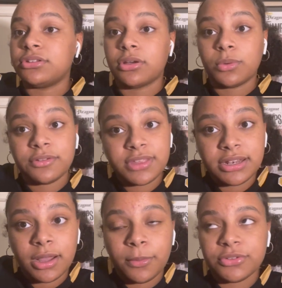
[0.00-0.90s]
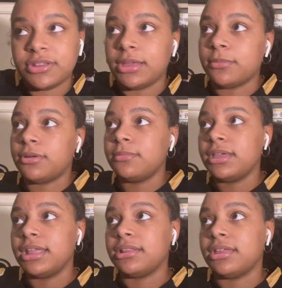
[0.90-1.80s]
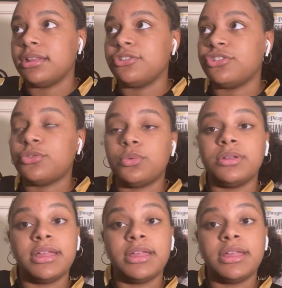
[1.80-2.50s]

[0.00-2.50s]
what if they double team him and then just